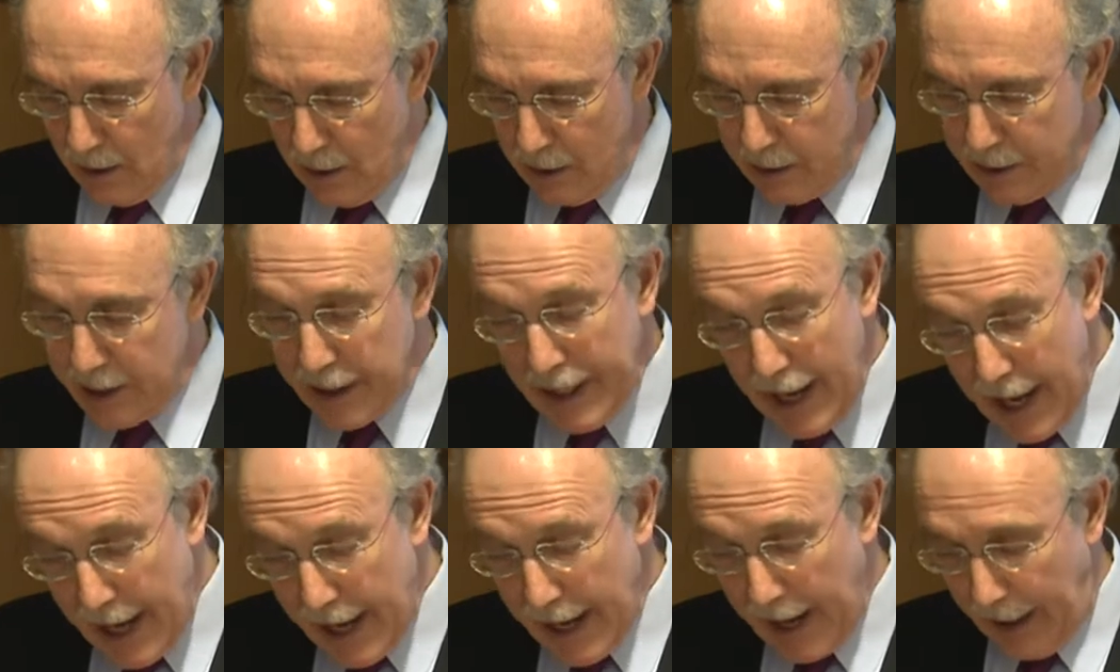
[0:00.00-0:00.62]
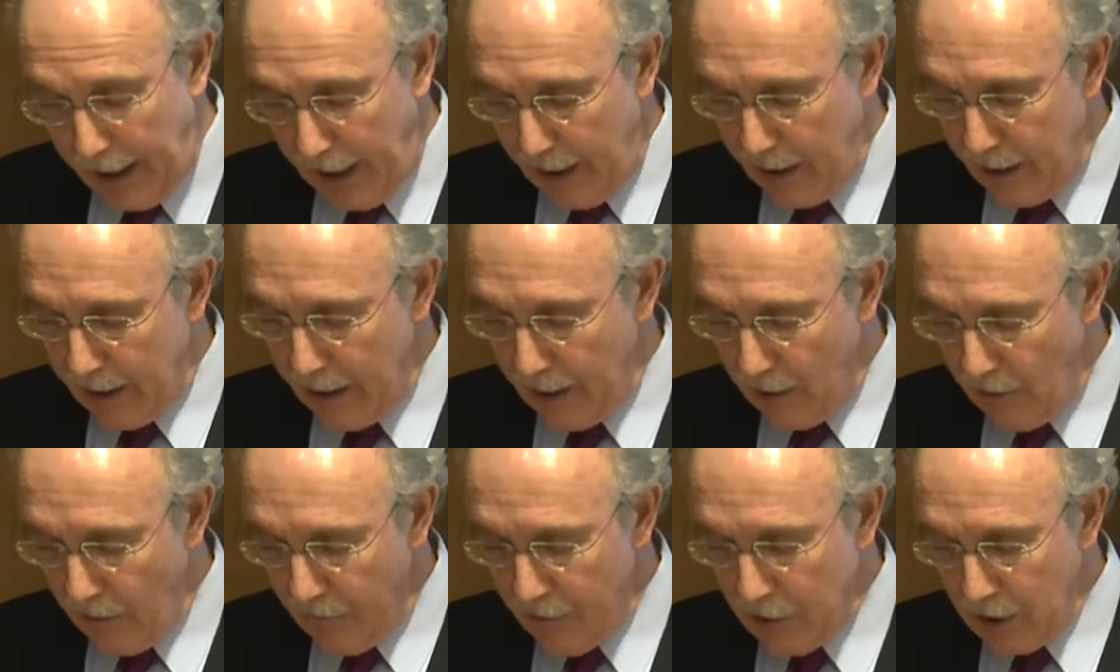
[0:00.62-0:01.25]
today
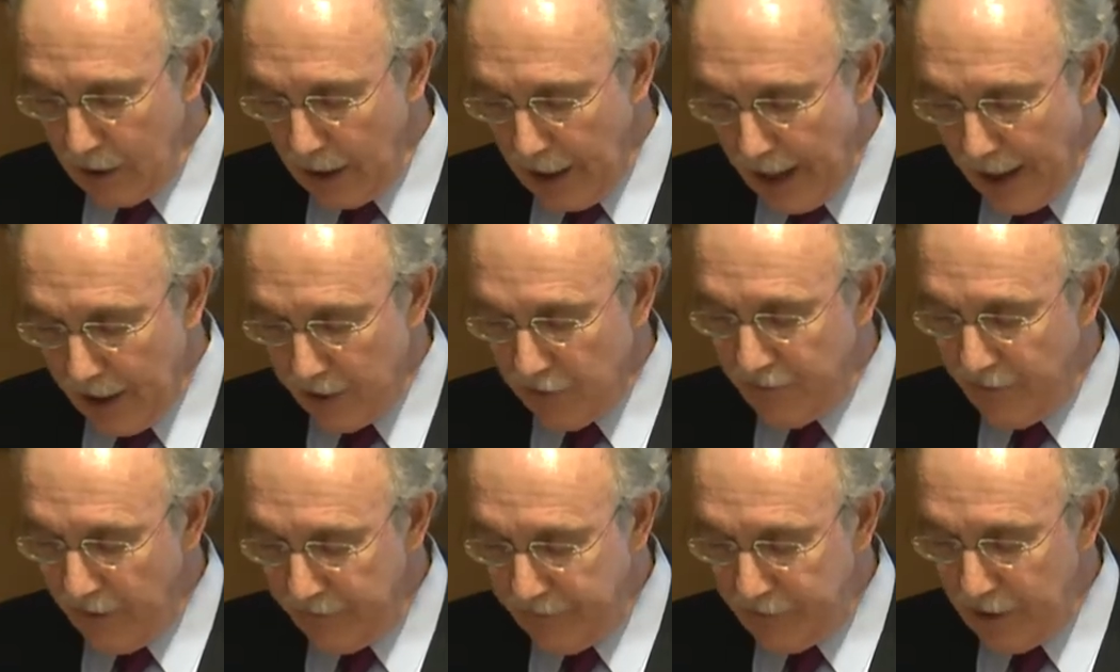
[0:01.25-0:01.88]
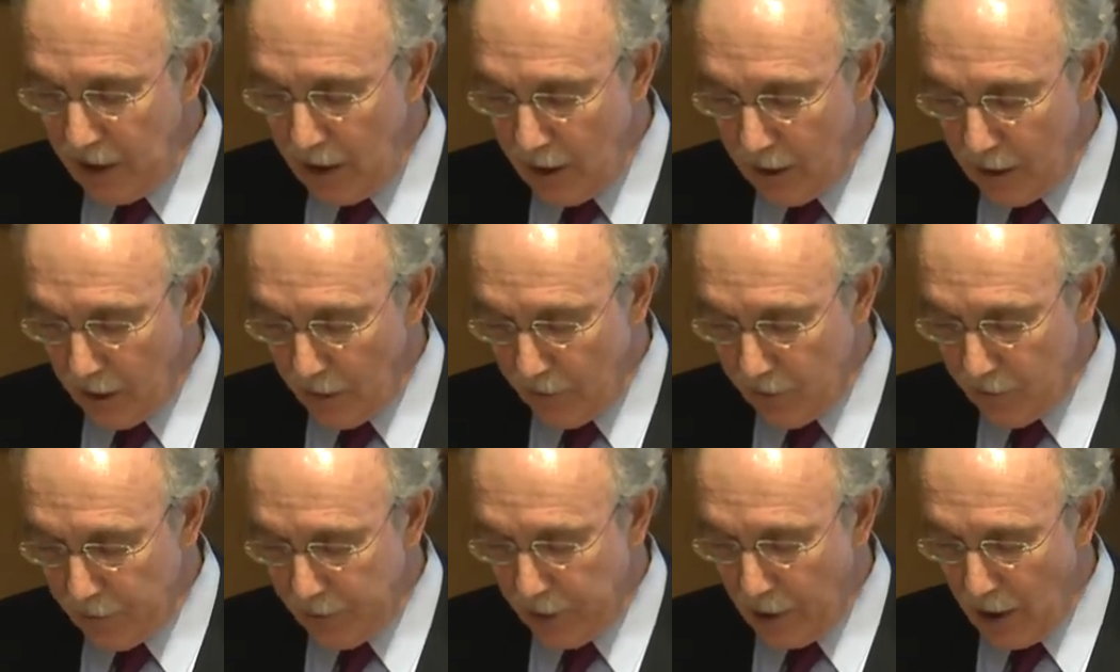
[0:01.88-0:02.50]
and over the last 50
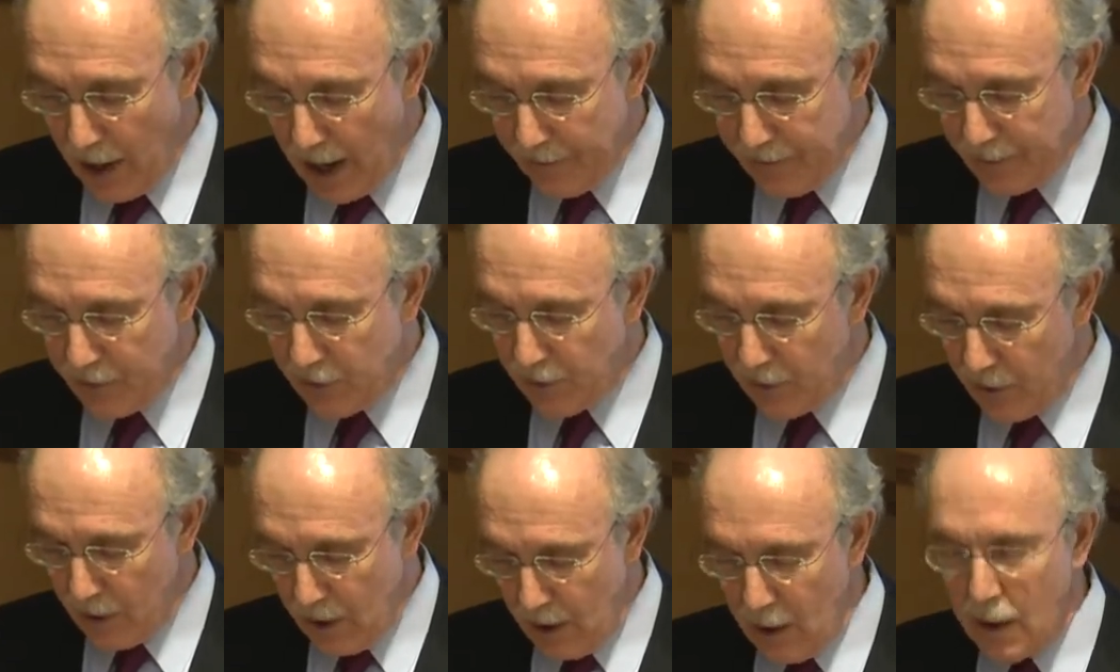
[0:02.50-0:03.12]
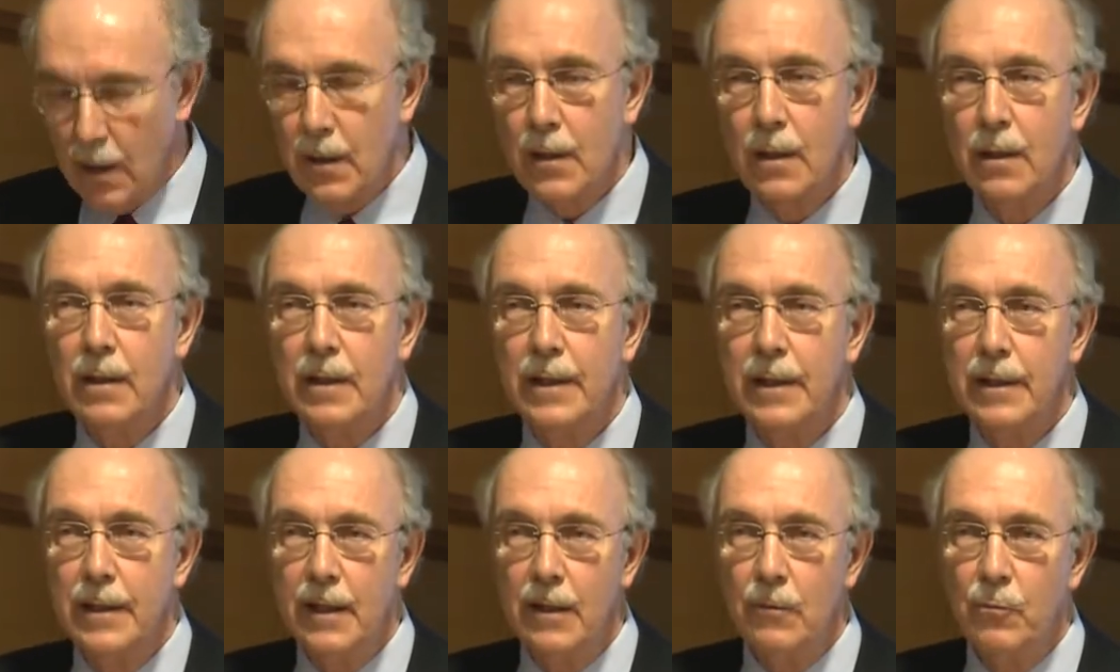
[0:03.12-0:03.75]
years. Perhaps,
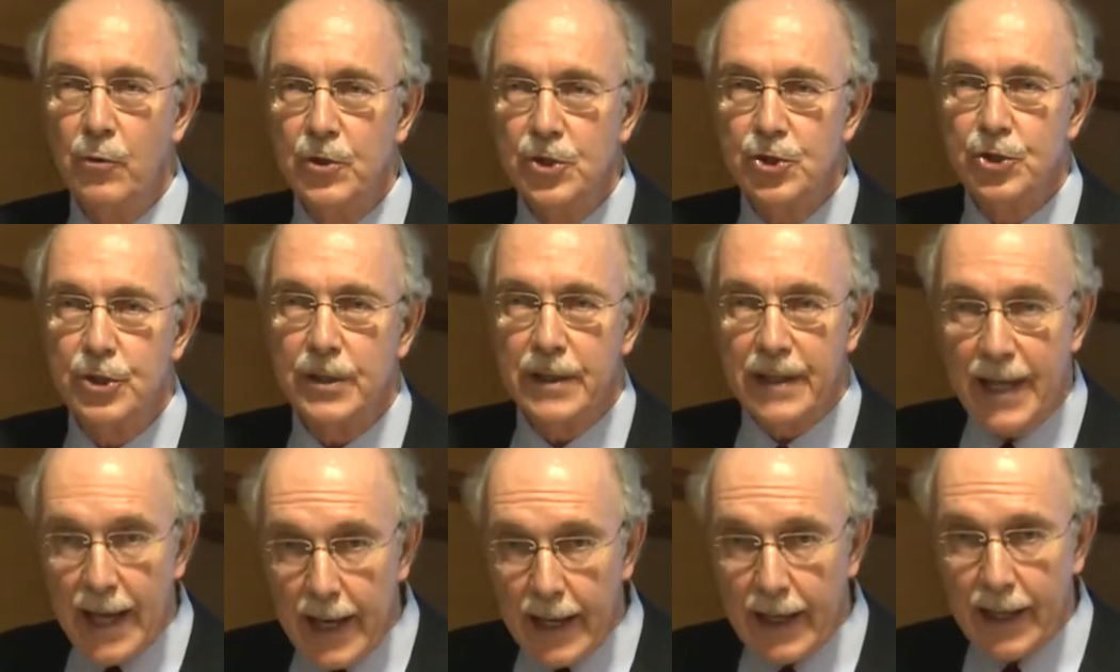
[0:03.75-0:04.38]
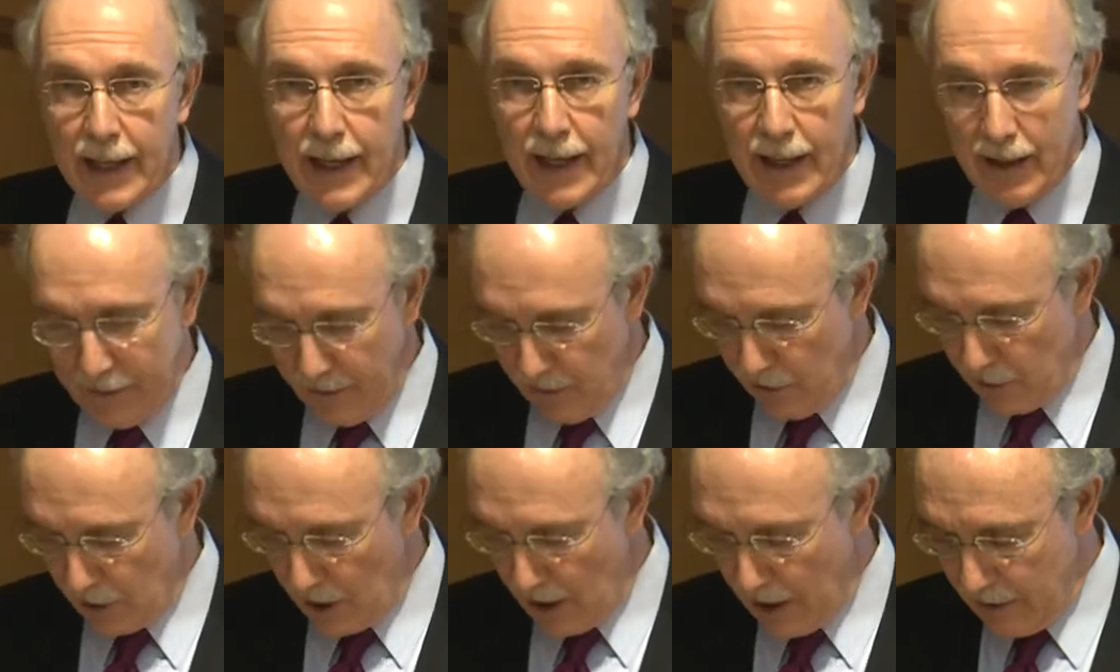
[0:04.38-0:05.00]
indeed, we should dedicate
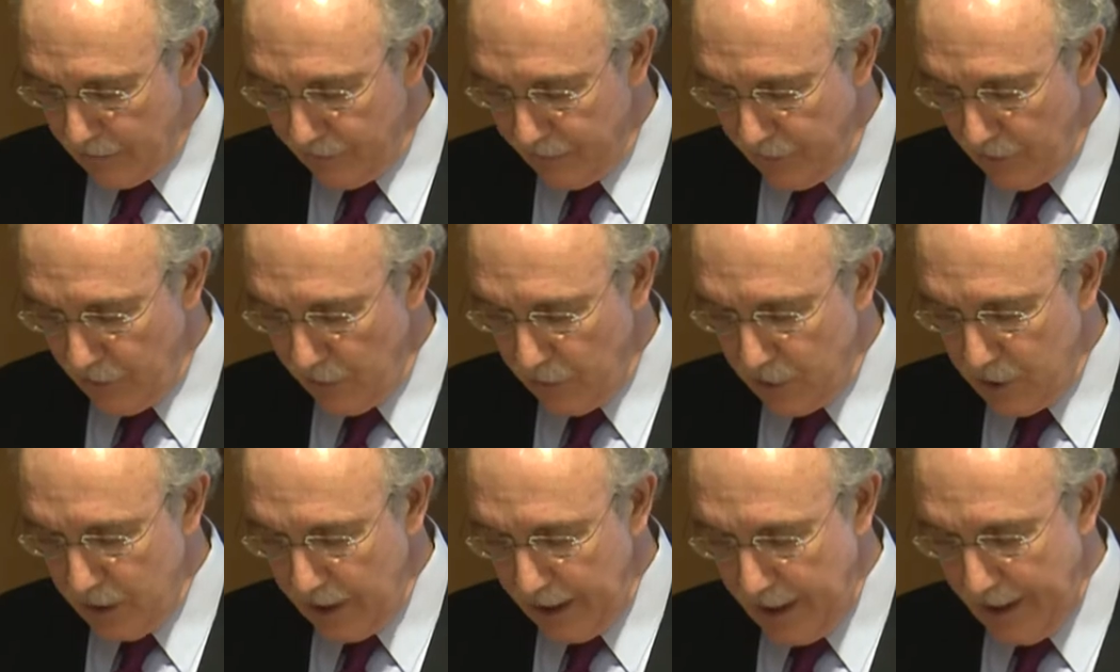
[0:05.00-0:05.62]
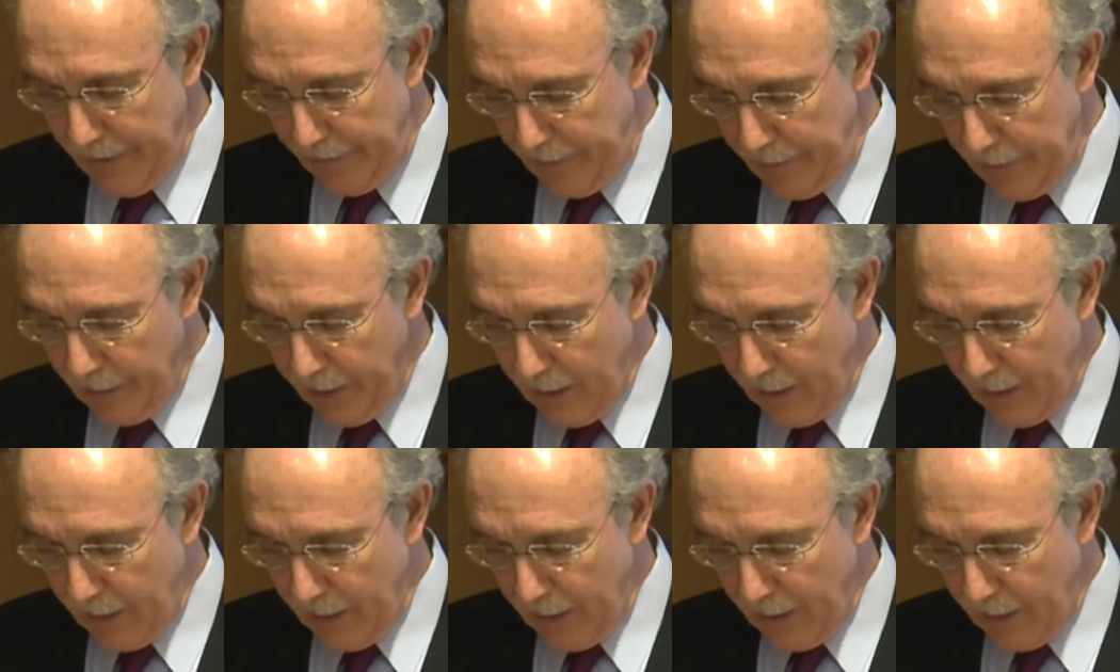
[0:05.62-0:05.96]
this conference to them.